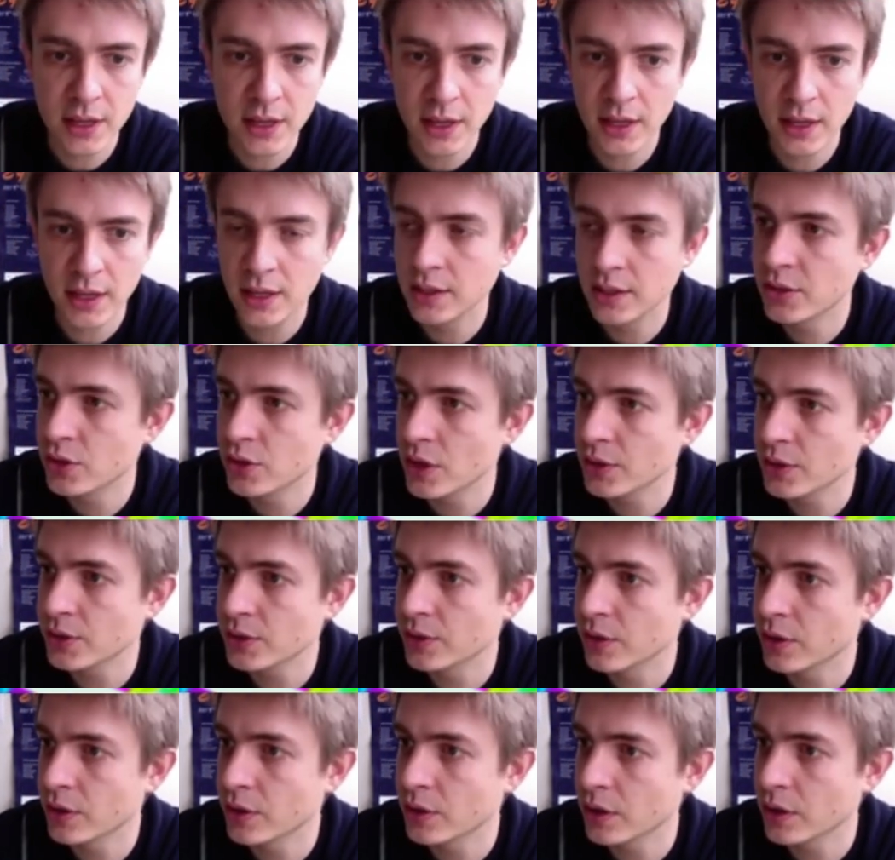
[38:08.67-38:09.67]
it's
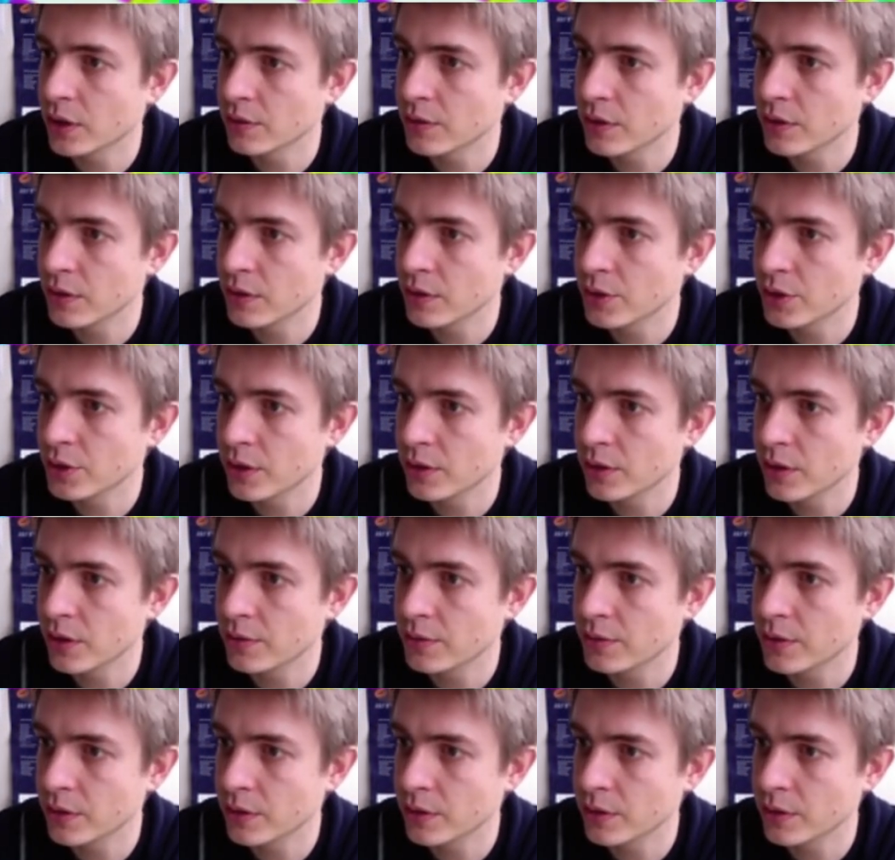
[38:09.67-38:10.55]
just the convolution of